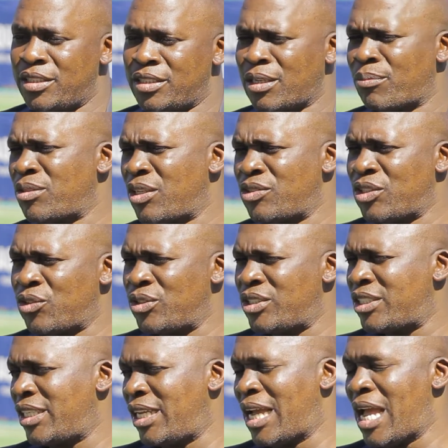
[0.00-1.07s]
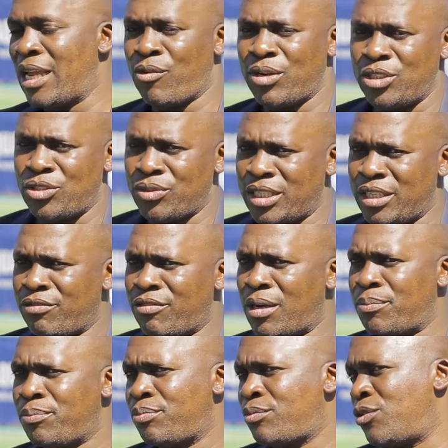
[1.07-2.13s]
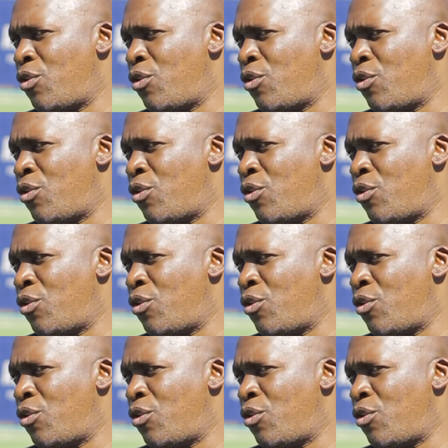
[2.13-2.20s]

Sometimes I would say, I want to give up,